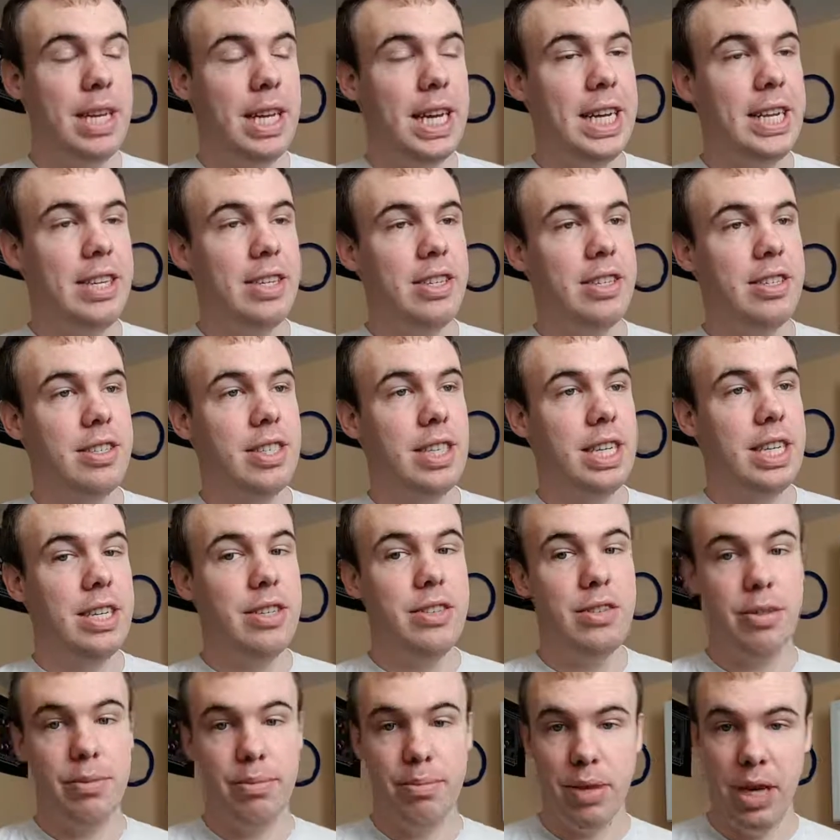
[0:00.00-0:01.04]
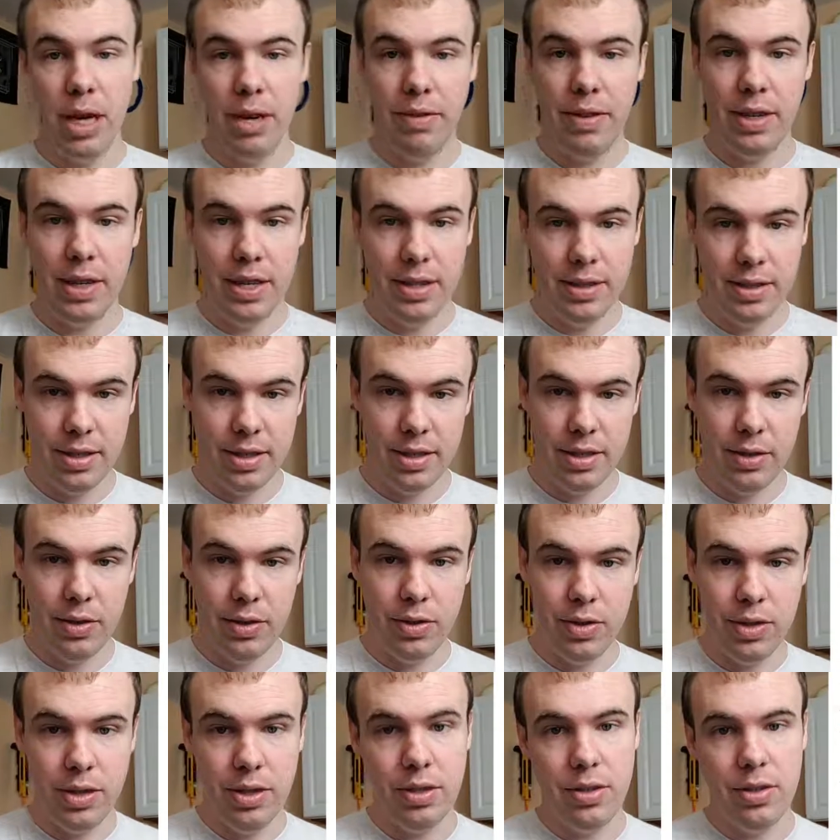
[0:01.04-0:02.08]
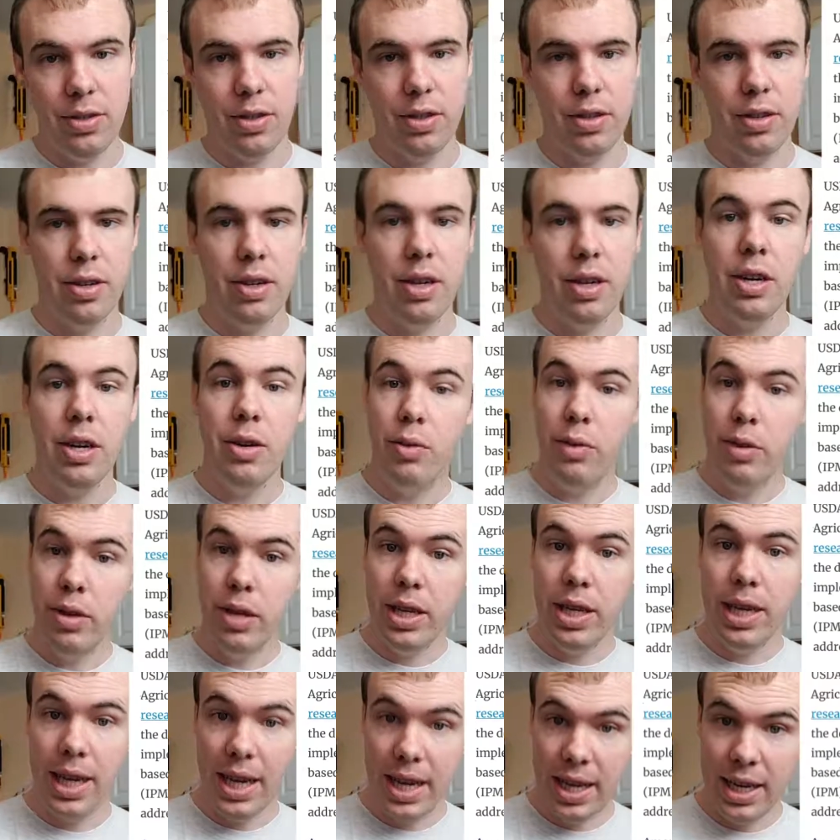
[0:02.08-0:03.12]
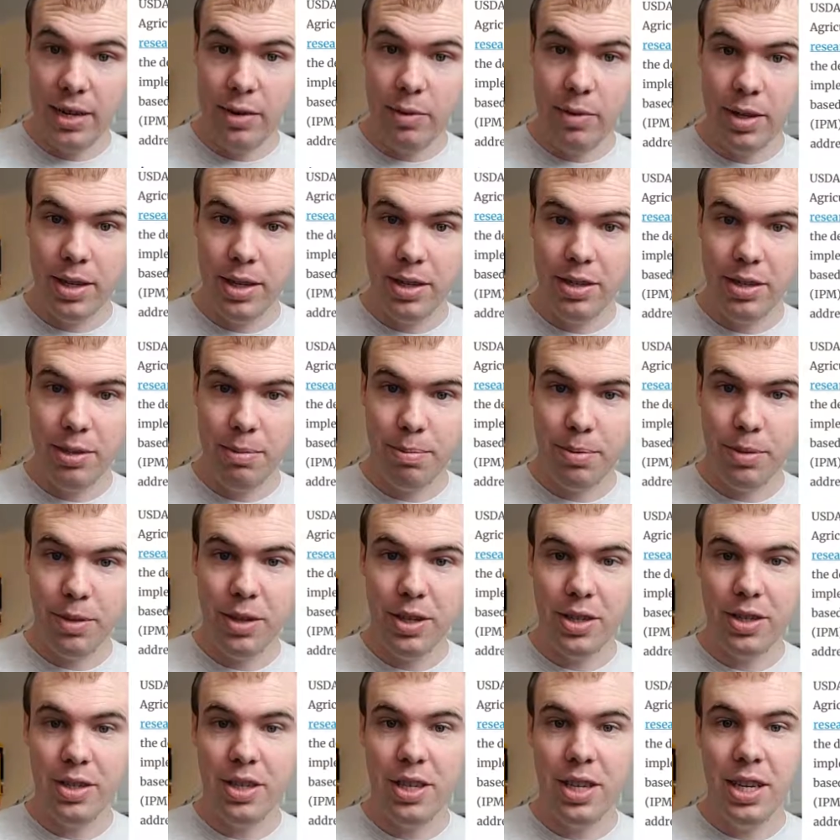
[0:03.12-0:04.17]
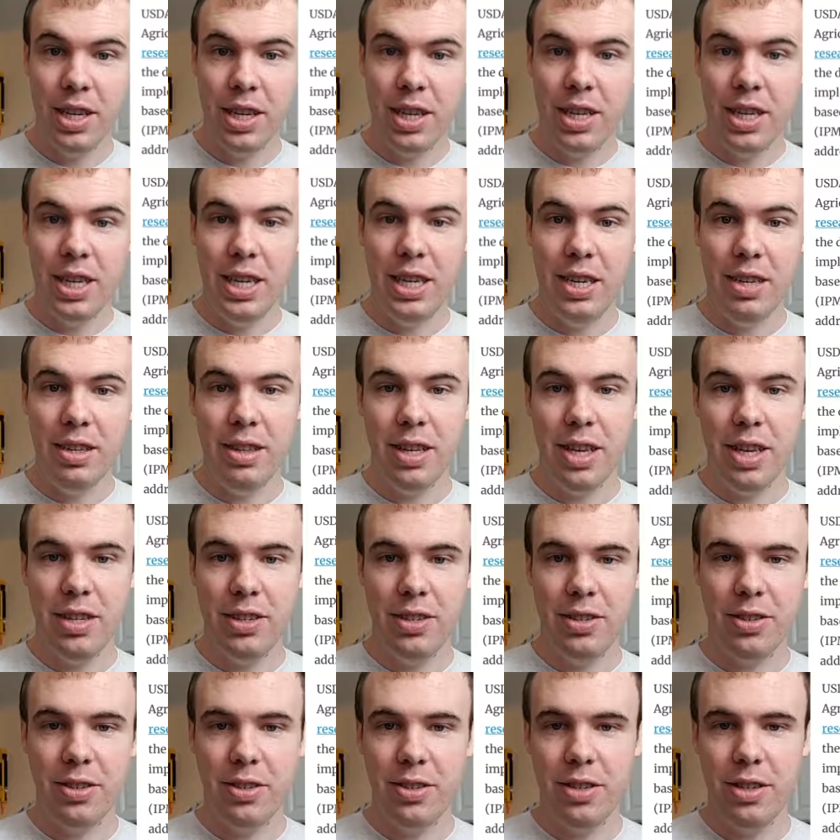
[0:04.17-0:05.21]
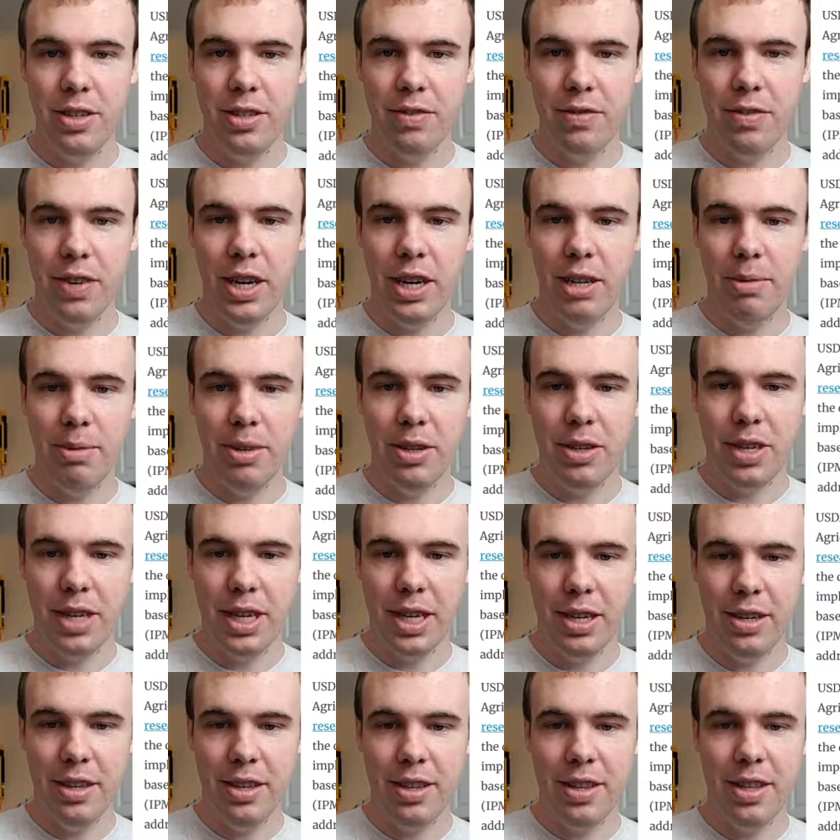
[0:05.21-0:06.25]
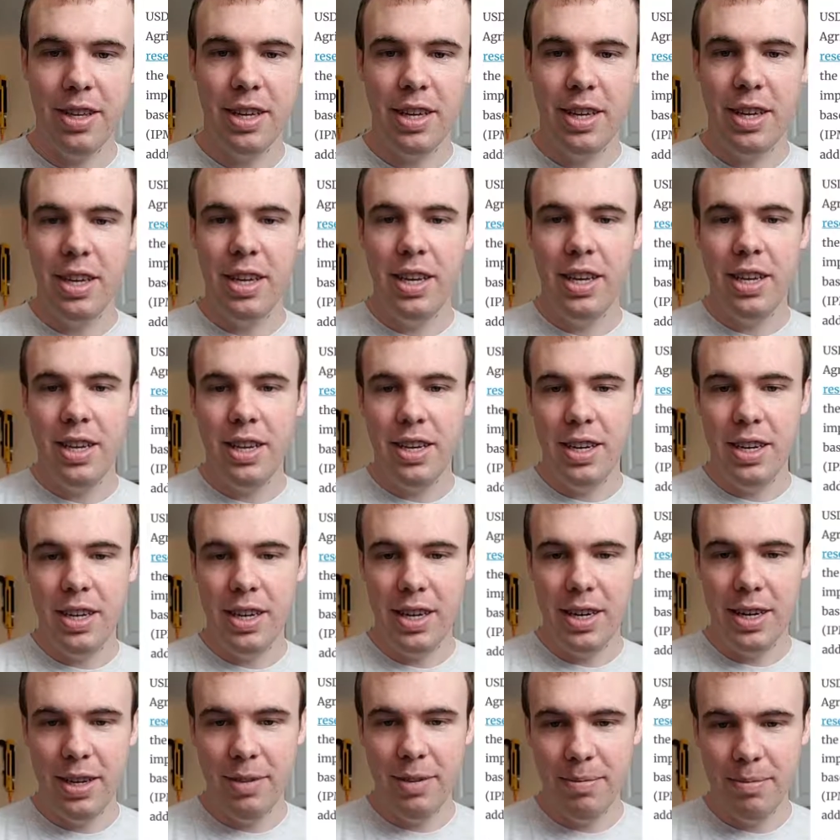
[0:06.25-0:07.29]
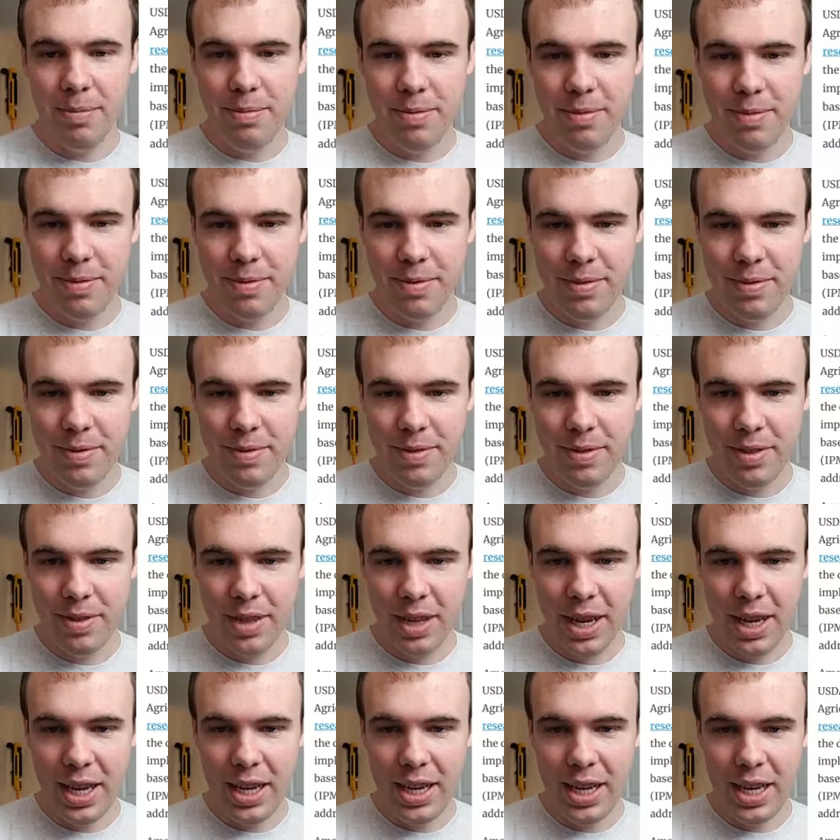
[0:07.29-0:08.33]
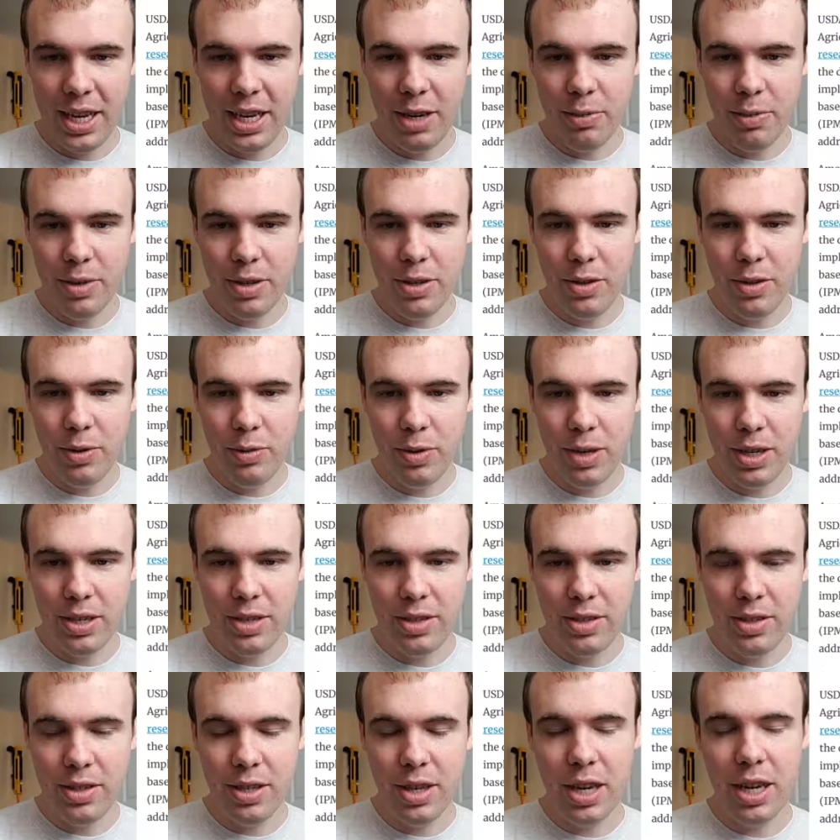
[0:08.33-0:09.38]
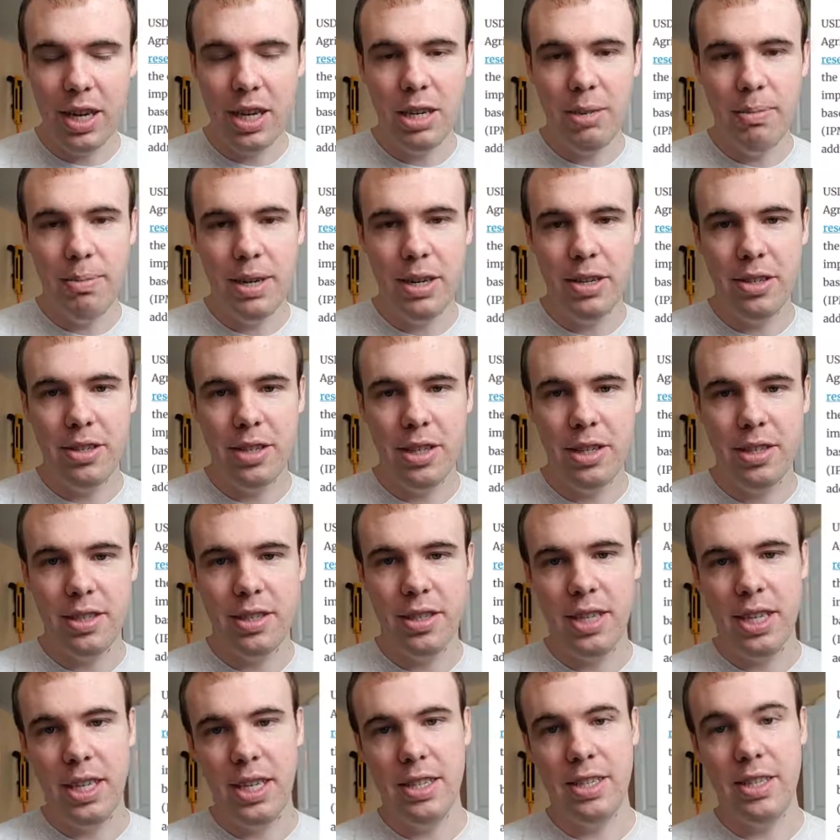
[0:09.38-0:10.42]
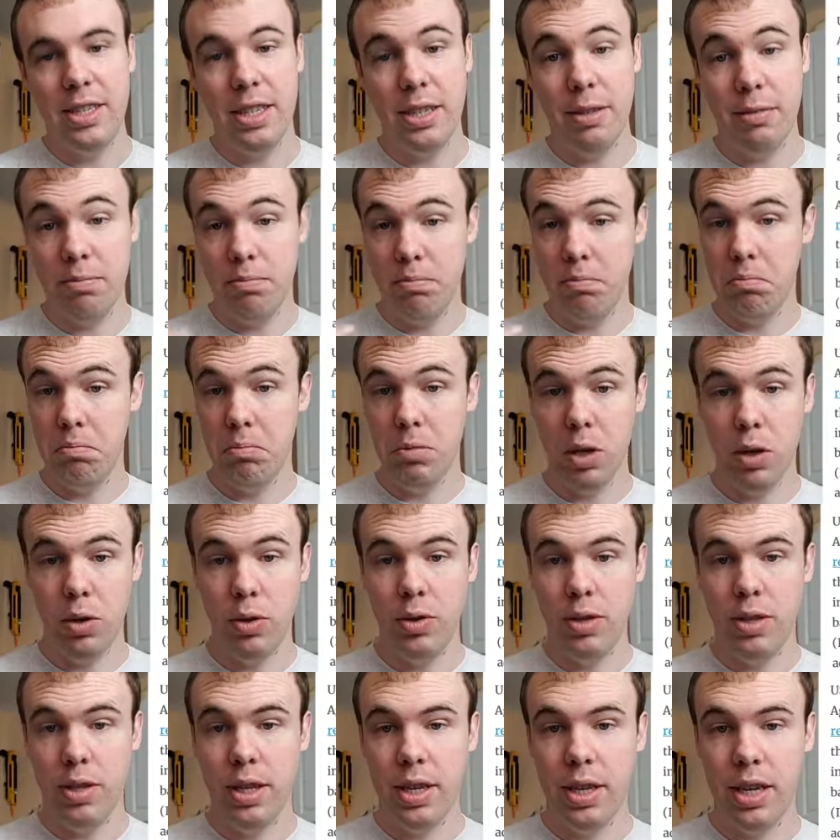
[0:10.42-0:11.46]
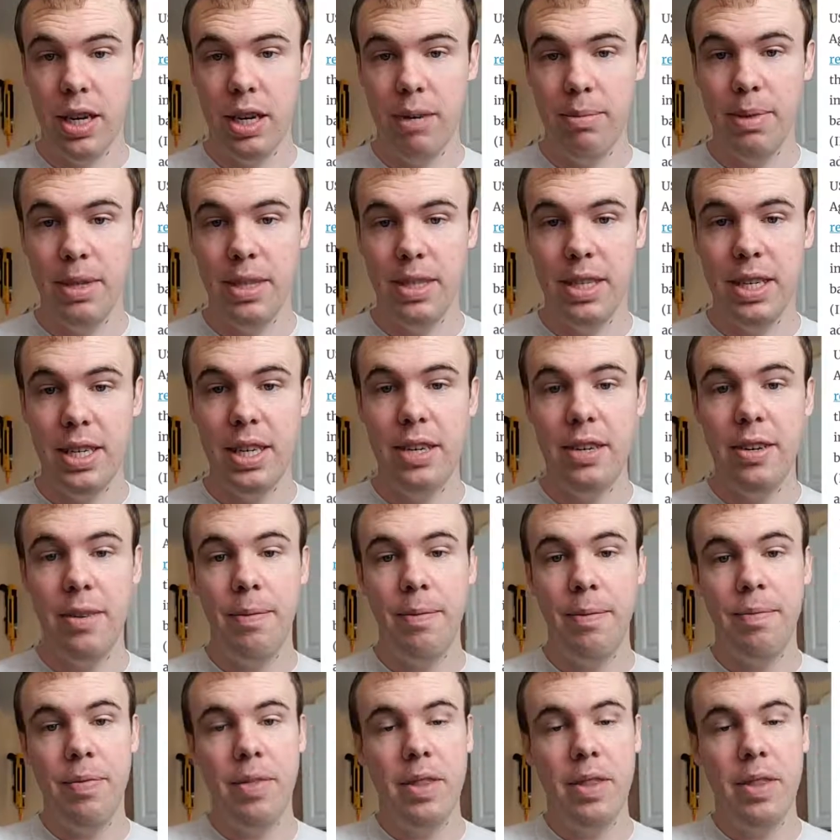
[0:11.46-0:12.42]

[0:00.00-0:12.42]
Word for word: agencies or private institutions or really anyone supports ecological and environmental health. Um, and anyone who wants to talk about such things can go into the comments here